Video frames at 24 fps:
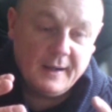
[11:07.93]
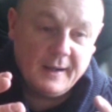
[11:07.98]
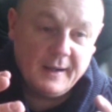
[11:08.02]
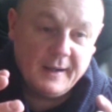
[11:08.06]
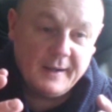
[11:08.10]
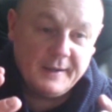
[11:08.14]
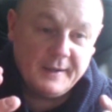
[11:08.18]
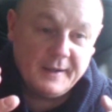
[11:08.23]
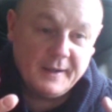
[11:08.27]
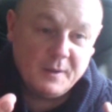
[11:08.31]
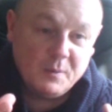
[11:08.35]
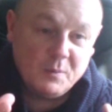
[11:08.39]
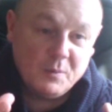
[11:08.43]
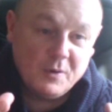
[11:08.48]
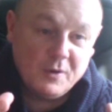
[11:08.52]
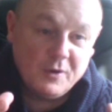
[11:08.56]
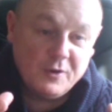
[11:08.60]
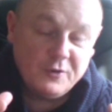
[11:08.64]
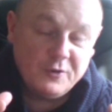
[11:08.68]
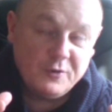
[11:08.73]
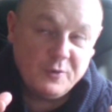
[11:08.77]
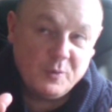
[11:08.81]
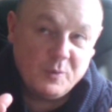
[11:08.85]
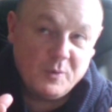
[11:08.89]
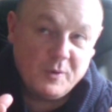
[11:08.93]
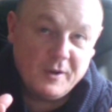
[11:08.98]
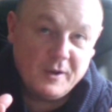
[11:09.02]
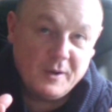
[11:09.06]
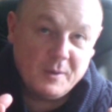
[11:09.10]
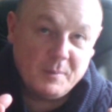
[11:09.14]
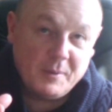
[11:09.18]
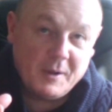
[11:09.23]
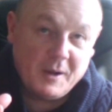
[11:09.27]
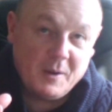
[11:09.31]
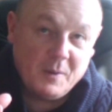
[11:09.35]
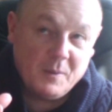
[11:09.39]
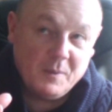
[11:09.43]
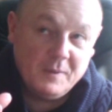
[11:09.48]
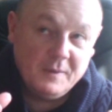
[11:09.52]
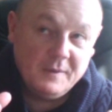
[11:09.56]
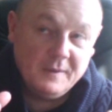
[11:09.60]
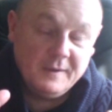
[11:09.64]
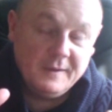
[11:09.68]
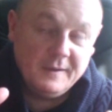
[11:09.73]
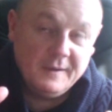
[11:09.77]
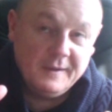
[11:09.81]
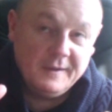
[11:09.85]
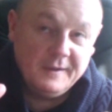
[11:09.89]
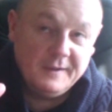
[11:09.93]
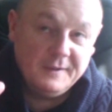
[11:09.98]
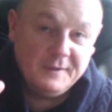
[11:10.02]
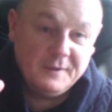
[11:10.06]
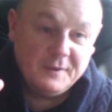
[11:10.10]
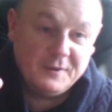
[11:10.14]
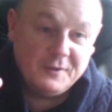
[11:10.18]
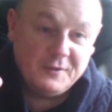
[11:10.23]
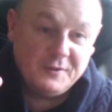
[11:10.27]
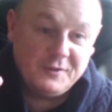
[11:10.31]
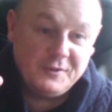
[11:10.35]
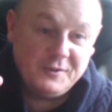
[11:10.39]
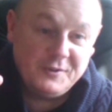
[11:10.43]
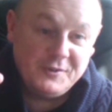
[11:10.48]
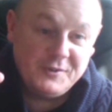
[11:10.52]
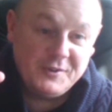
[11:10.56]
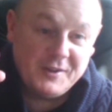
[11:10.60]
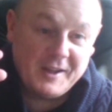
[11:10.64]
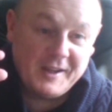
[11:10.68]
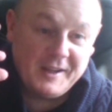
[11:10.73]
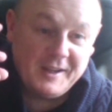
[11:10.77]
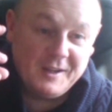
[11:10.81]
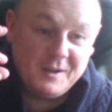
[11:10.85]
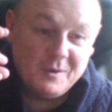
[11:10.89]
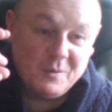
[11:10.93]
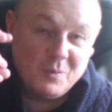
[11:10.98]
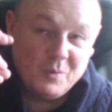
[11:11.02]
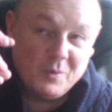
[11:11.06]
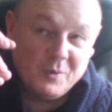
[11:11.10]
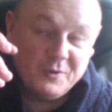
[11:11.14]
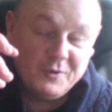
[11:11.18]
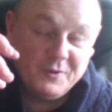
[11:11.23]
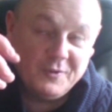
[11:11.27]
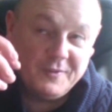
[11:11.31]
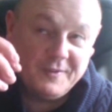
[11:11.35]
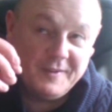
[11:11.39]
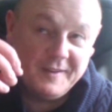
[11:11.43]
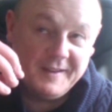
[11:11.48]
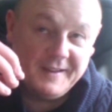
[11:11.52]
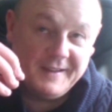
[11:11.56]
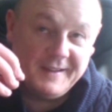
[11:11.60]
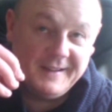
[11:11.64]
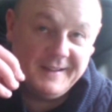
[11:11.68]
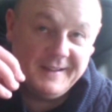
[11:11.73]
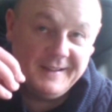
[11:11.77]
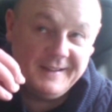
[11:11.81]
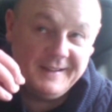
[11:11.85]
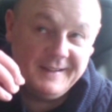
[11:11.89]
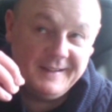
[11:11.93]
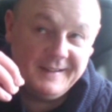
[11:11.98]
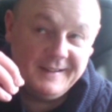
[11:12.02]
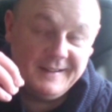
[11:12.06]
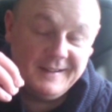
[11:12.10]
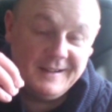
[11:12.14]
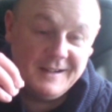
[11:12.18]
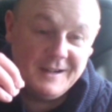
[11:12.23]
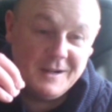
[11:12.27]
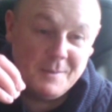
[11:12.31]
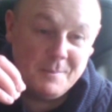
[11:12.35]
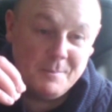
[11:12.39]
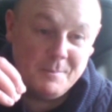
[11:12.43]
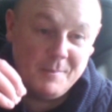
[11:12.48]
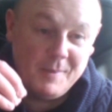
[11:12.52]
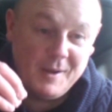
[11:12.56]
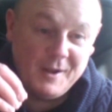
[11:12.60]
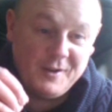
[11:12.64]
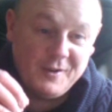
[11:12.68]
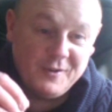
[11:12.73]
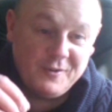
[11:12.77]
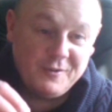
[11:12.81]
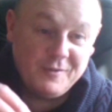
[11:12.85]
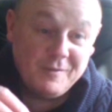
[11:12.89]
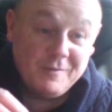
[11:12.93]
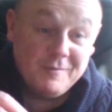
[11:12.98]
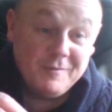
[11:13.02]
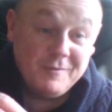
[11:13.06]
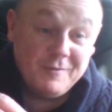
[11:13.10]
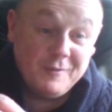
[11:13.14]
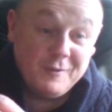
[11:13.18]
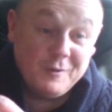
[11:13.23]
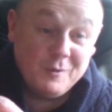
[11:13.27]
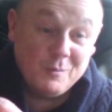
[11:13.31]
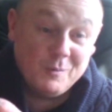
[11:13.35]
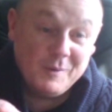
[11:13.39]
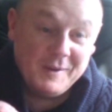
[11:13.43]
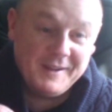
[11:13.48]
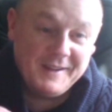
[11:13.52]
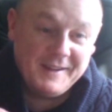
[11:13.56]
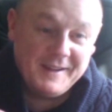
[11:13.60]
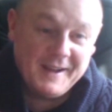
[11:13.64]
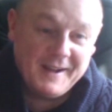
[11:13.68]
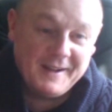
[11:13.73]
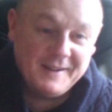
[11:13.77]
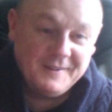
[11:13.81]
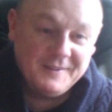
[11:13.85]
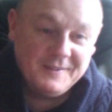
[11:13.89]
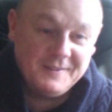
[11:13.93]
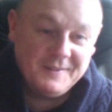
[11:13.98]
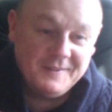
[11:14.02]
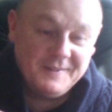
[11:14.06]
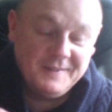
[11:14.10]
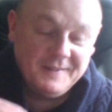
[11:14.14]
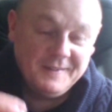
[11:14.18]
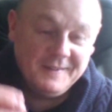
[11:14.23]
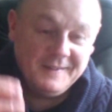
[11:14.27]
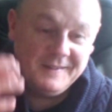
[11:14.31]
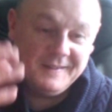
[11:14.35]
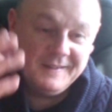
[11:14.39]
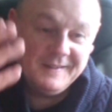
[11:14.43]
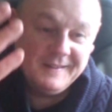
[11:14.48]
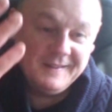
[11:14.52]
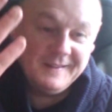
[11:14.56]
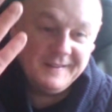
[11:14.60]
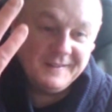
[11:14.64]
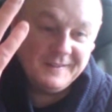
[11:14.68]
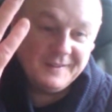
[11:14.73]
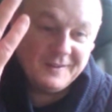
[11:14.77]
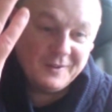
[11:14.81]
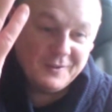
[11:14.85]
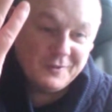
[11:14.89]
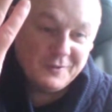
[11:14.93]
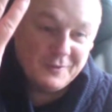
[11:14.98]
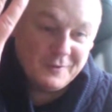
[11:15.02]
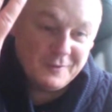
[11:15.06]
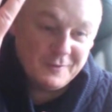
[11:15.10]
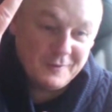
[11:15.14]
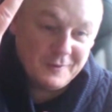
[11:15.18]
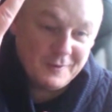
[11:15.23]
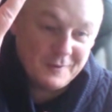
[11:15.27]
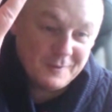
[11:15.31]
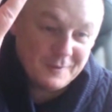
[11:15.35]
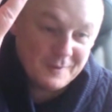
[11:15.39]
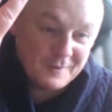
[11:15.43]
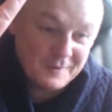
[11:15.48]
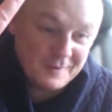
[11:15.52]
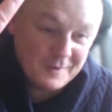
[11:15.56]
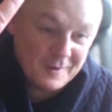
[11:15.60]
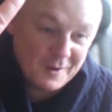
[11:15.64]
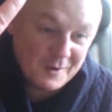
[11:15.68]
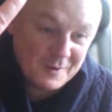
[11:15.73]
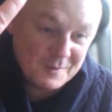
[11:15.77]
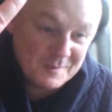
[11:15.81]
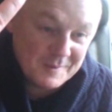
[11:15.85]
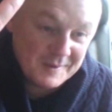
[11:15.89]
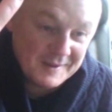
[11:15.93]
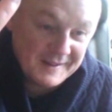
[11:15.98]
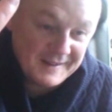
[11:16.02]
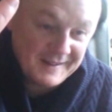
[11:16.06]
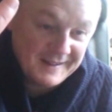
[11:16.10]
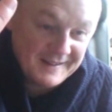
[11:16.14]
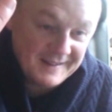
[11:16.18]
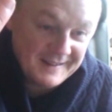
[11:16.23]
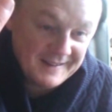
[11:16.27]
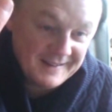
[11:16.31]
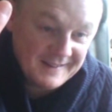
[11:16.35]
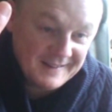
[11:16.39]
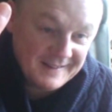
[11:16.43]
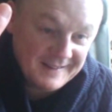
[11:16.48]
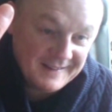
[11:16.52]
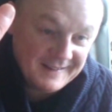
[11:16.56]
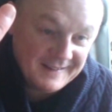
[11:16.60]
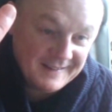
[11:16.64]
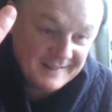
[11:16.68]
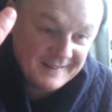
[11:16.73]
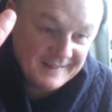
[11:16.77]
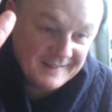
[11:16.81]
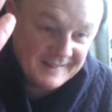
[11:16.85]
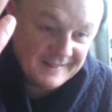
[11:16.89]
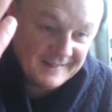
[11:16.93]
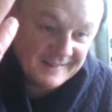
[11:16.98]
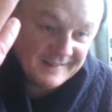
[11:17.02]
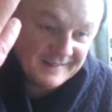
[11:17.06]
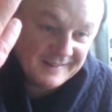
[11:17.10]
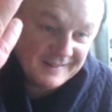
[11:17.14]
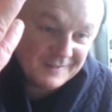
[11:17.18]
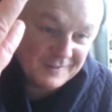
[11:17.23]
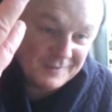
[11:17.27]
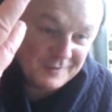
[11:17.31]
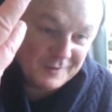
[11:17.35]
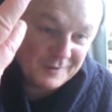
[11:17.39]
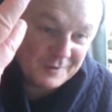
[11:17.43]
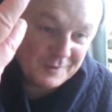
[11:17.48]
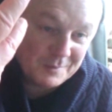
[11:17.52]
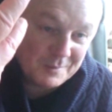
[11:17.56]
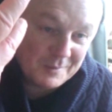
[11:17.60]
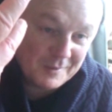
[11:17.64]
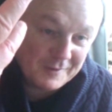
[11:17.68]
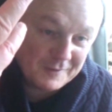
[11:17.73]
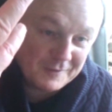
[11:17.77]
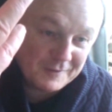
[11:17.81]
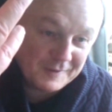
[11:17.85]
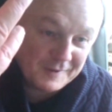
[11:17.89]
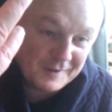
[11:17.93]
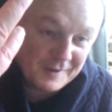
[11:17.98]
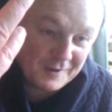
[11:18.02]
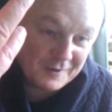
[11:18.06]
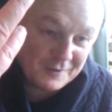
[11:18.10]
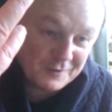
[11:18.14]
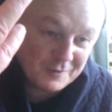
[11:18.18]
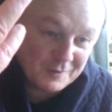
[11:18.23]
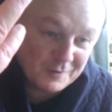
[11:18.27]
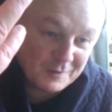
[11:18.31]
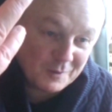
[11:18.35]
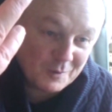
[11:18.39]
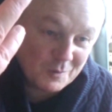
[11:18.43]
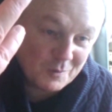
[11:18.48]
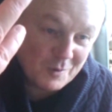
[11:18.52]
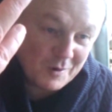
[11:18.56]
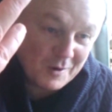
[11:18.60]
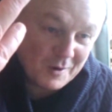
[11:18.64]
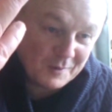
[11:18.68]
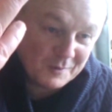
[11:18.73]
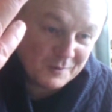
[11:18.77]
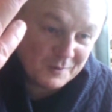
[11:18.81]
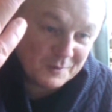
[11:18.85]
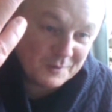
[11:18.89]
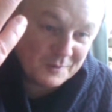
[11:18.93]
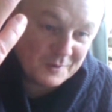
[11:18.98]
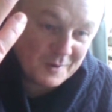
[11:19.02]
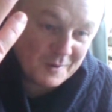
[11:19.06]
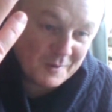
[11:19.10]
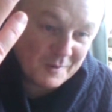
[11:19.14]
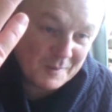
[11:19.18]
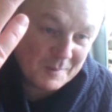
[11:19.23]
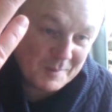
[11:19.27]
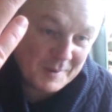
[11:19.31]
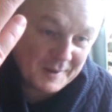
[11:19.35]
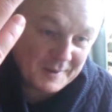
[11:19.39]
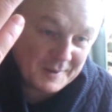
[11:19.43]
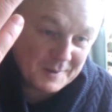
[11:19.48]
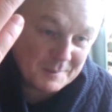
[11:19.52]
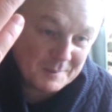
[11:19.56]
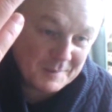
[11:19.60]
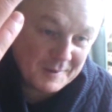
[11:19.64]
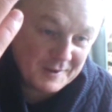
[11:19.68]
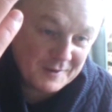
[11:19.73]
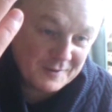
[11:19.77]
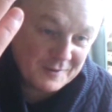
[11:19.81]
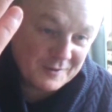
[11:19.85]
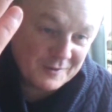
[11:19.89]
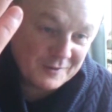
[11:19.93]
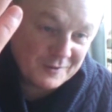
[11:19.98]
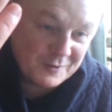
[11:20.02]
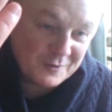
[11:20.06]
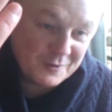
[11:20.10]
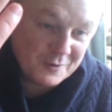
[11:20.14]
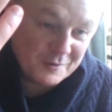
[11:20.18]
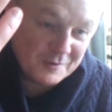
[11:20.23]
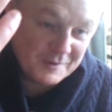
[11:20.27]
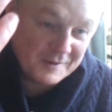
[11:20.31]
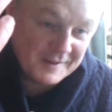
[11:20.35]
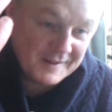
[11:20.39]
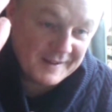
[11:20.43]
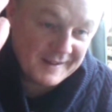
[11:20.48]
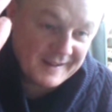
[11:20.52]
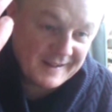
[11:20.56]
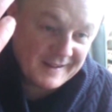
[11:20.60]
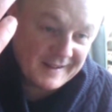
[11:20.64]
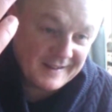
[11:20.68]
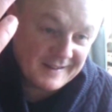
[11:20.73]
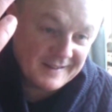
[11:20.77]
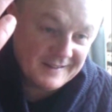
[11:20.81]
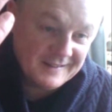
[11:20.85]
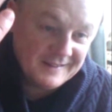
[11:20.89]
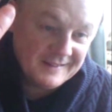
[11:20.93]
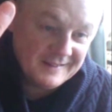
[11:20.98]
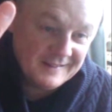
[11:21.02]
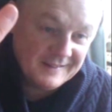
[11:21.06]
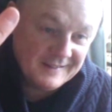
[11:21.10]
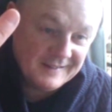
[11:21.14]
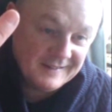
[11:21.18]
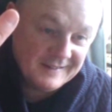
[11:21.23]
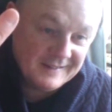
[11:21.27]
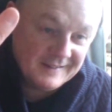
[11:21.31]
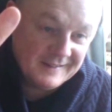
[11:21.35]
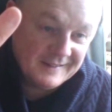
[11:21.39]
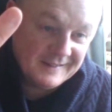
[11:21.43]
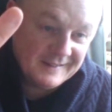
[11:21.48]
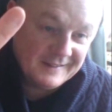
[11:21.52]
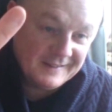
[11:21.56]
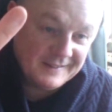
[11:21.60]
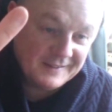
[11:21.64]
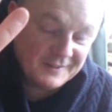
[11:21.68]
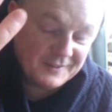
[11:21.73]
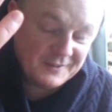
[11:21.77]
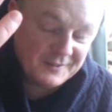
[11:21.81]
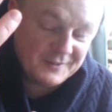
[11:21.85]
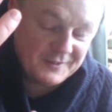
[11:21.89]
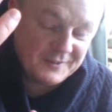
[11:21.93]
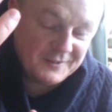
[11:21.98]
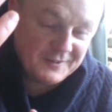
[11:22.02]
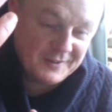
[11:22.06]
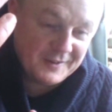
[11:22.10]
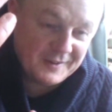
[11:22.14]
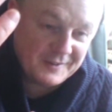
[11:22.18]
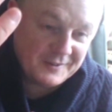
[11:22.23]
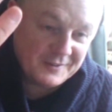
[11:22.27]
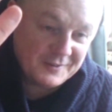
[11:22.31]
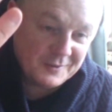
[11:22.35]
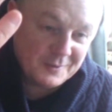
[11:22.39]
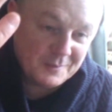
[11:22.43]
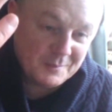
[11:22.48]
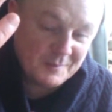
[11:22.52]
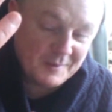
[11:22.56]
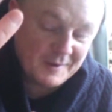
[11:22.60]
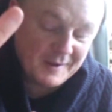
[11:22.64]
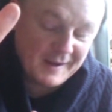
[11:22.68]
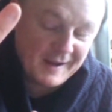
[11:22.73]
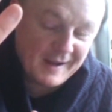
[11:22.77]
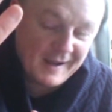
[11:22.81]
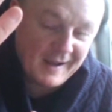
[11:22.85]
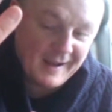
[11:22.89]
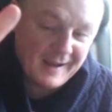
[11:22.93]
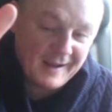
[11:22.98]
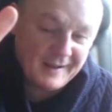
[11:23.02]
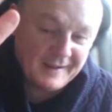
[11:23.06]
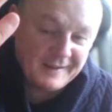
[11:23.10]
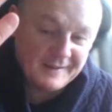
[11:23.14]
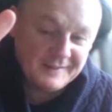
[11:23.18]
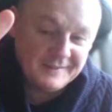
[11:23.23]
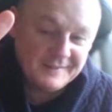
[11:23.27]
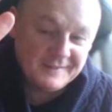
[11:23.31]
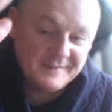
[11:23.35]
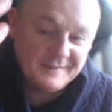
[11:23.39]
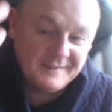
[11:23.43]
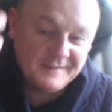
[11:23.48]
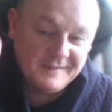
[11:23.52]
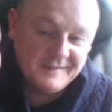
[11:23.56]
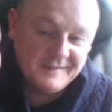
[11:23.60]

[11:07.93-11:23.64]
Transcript: and they were talking about that snake was the medicine for the weekend. Those of you that know me, followed my videos for a little while, you'll know about the medicine story there that sits on my hand.